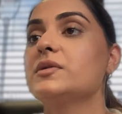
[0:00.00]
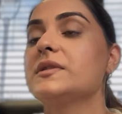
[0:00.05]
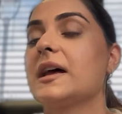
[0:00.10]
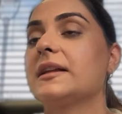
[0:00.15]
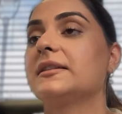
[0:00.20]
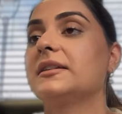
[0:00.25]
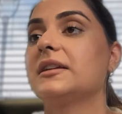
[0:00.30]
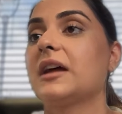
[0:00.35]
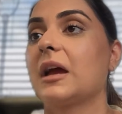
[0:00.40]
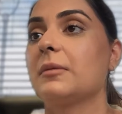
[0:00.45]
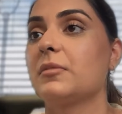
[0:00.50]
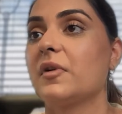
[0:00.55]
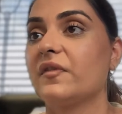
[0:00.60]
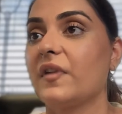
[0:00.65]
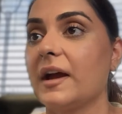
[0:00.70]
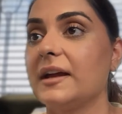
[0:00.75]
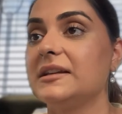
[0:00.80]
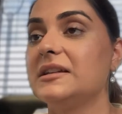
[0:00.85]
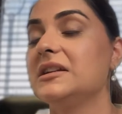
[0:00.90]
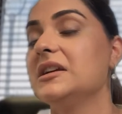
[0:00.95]
at the time
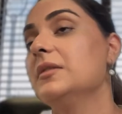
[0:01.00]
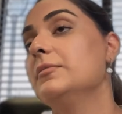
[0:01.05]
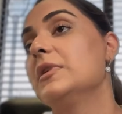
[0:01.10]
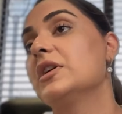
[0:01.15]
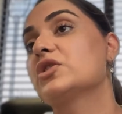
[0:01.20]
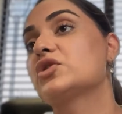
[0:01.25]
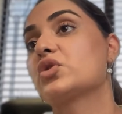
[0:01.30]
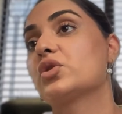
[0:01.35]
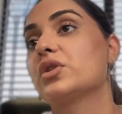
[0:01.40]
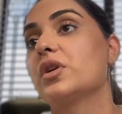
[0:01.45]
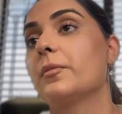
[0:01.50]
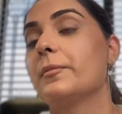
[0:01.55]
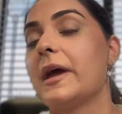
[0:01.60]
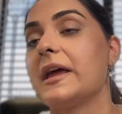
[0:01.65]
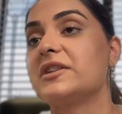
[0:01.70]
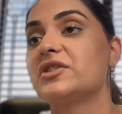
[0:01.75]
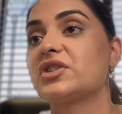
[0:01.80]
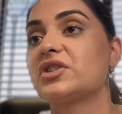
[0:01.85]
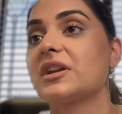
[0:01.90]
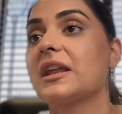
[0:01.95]
of ITA, make sure you're
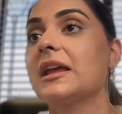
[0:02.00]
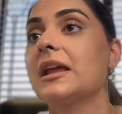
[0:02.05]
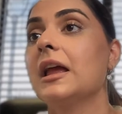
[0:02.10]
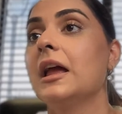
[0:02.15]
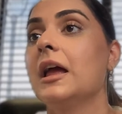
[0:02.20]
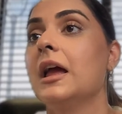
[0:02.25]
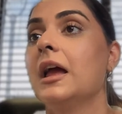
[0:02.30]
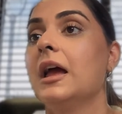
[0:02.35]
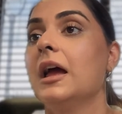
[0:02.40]
mentioning